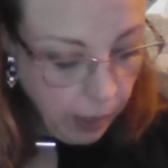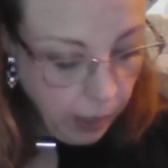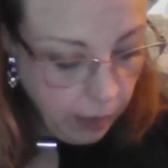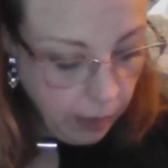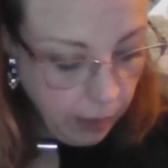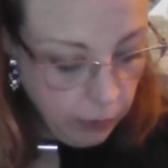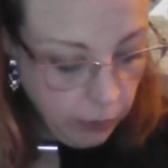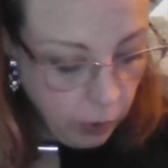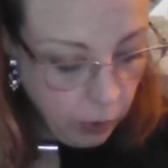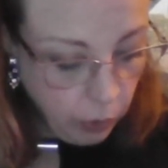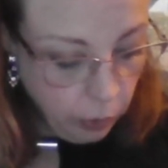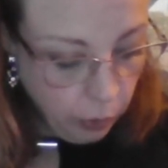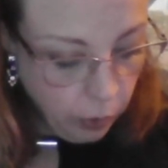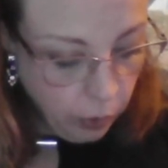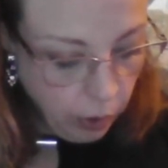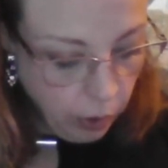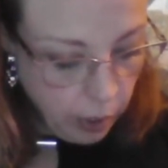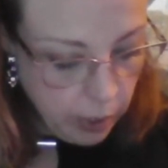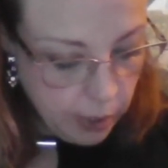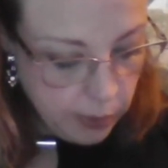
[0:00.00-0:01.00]
and the
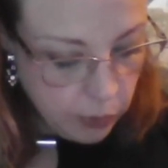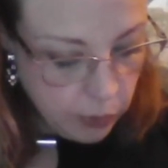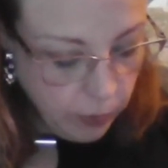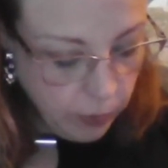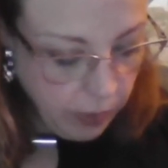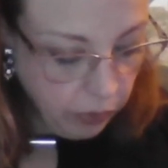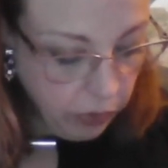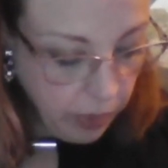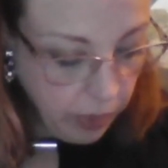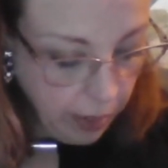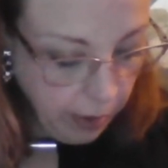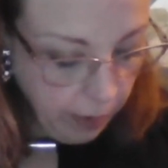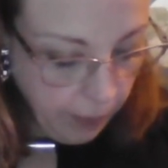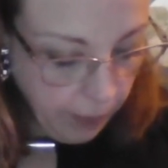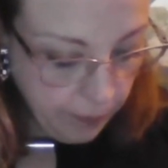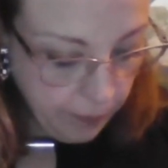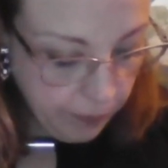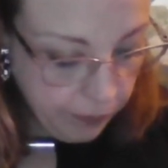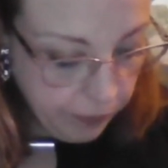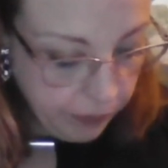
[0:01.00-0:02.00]
Lord is with
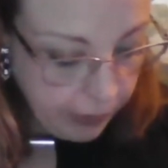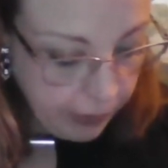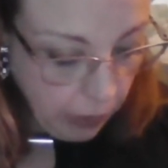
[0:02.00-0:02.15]
them.